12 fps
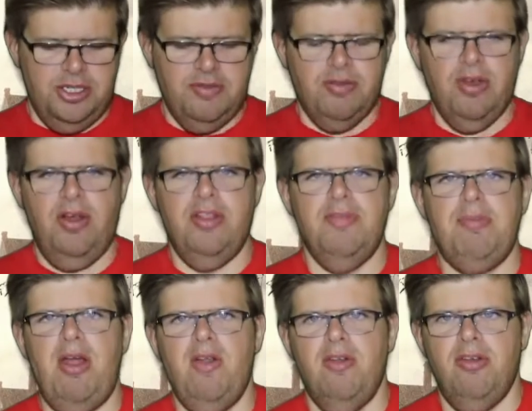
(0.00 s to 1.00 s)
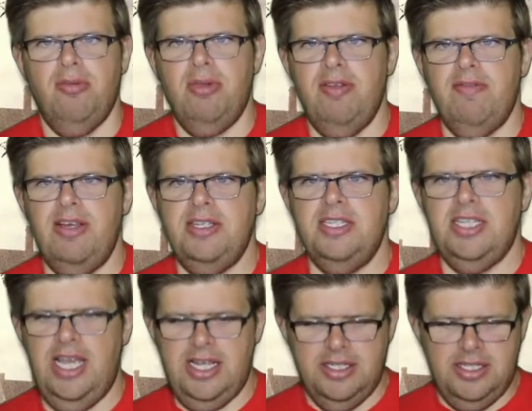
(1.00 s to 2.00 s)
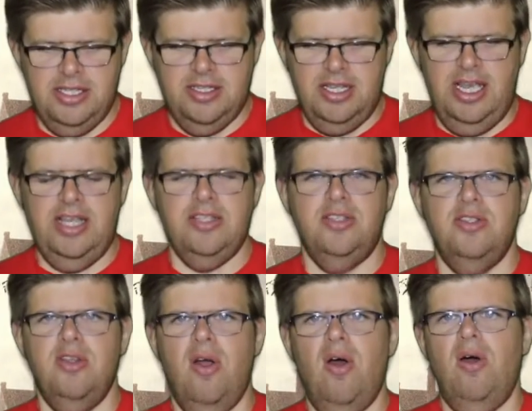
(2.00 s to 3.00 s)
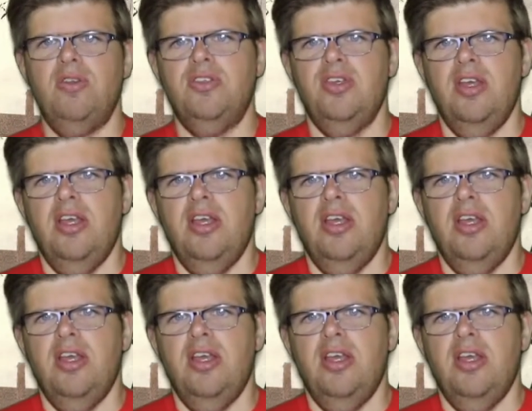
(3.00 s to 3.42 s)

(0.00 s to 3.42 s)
You've got the paranormal investigators. It's not